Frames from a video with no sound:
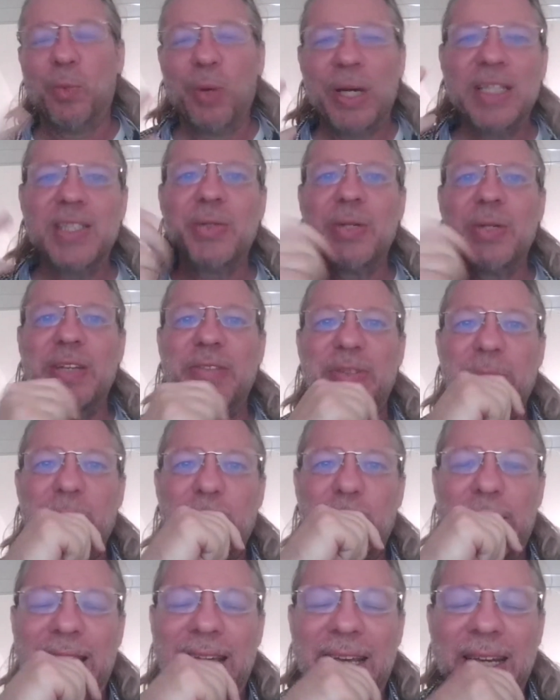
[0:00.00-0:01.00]
where to
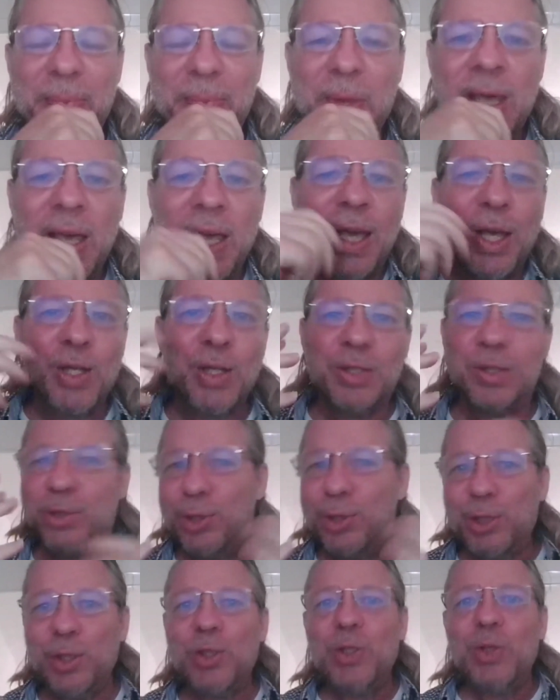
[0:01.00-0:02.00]
even begin?
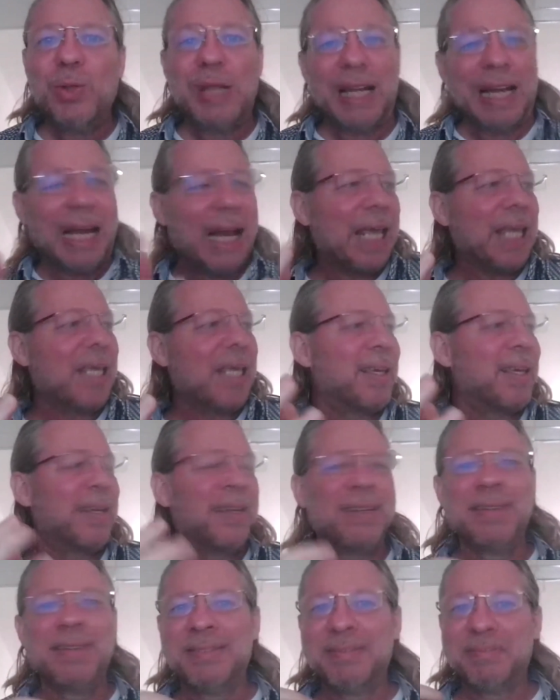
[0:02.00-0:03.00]
Do you like
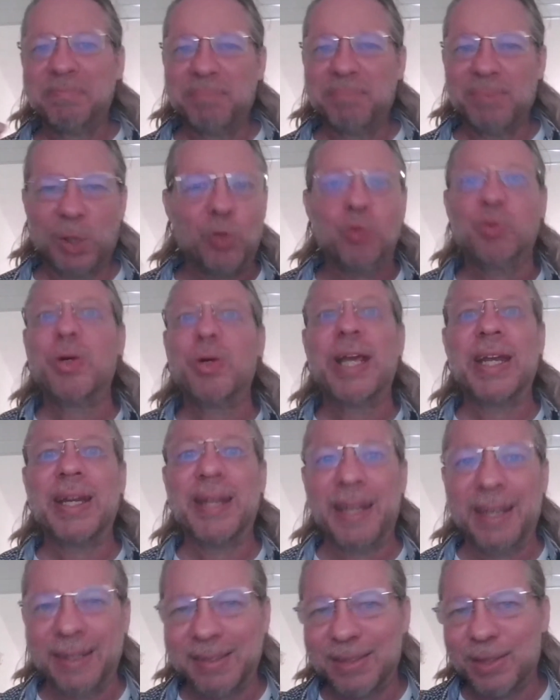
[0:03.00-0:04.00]

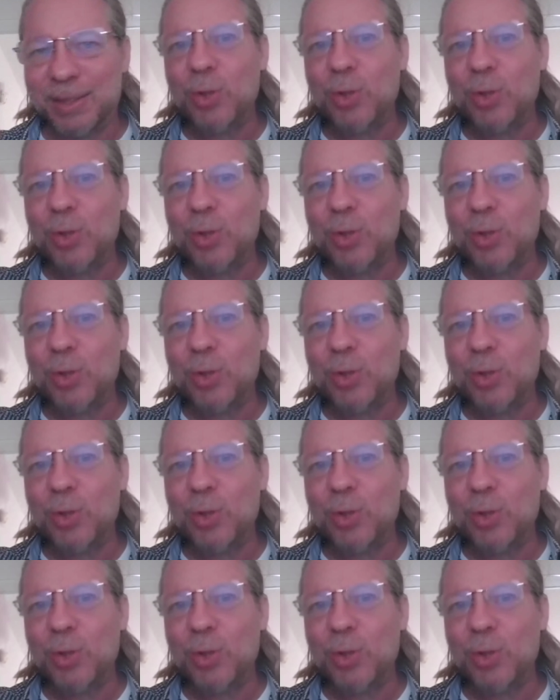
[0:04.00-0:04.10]
grading?